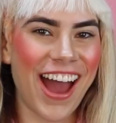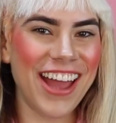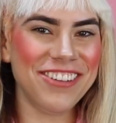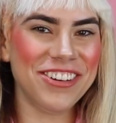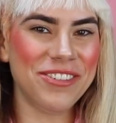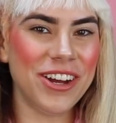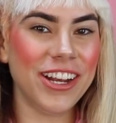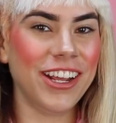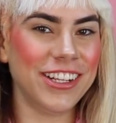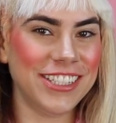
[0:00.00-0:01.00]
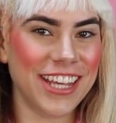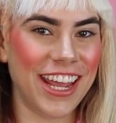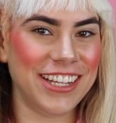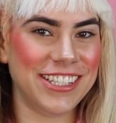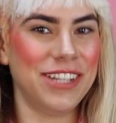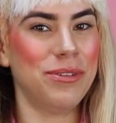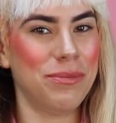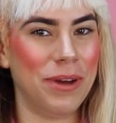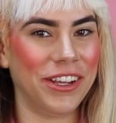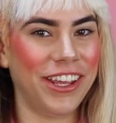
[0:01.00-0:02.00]
Hi everyone, it's Casey
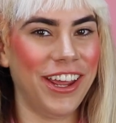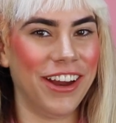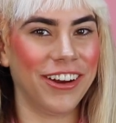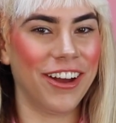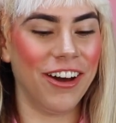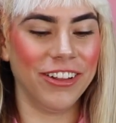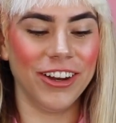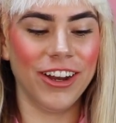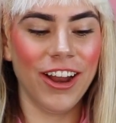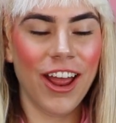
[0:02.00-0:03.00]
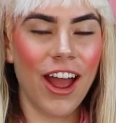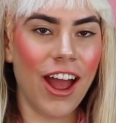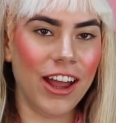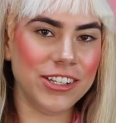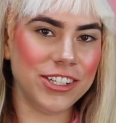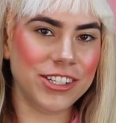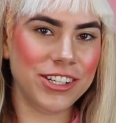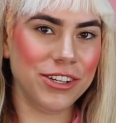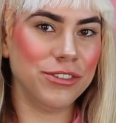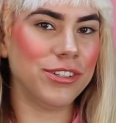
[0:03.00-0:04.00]
with Punky Hair Color. I
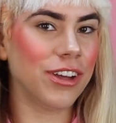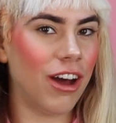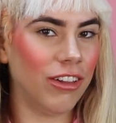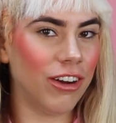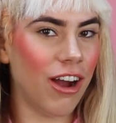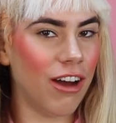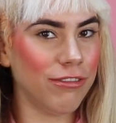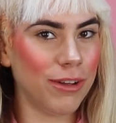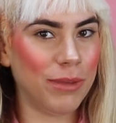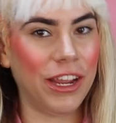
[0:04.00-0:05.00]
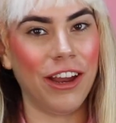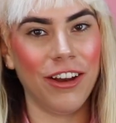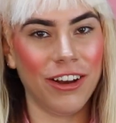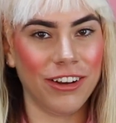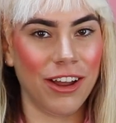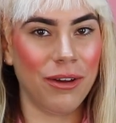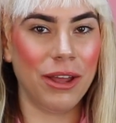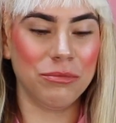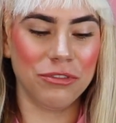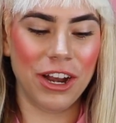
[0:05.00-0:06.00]
just used Color Off on my hair and now
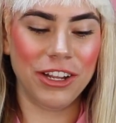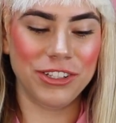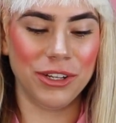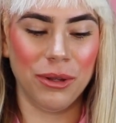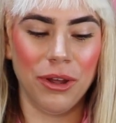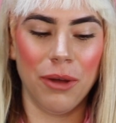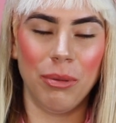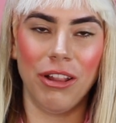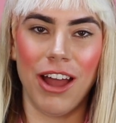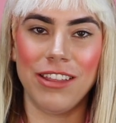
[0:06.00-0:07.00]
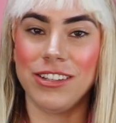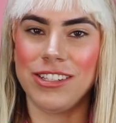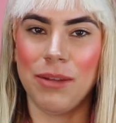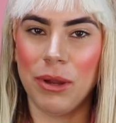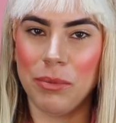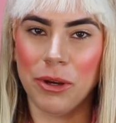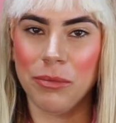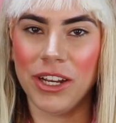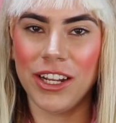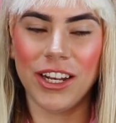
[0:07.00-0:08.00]
I'm ready to apply the
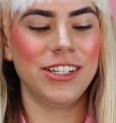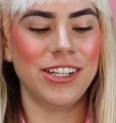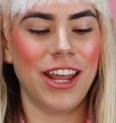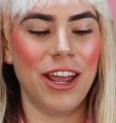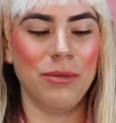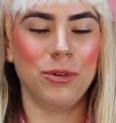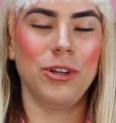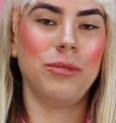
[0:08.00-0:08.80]
semi-permanent. Today I'm going